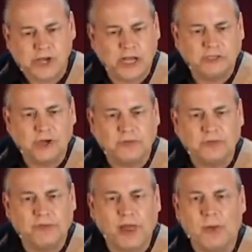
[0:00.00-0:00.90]
changed over
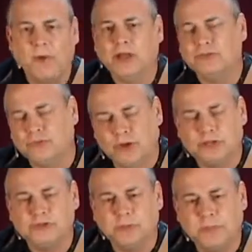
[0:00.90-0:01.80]
to flat-wound
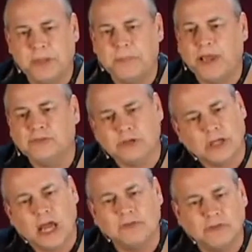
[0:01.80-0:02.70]
strings and a P-bass and
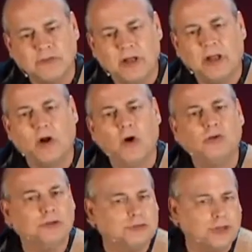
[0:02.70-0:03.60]
kind of invented a
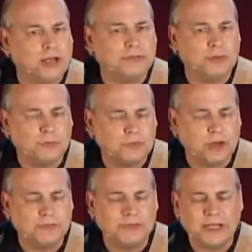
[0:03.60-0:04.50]
whole new sound for
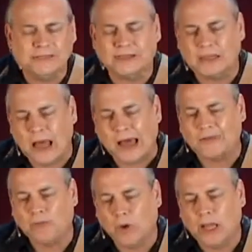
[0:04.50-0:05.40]
himself. And that's a lot
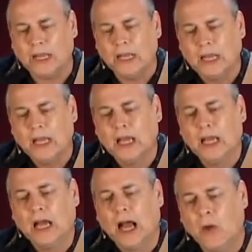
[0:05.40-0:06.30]
of what
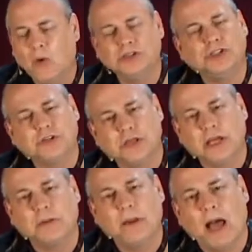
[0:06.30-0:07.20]
I want you to
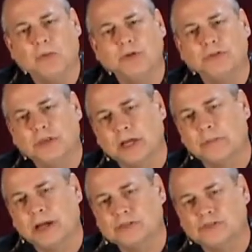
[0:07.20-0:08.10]
think about when you think
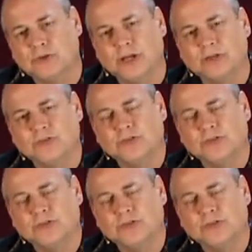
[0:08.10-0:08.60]
about strings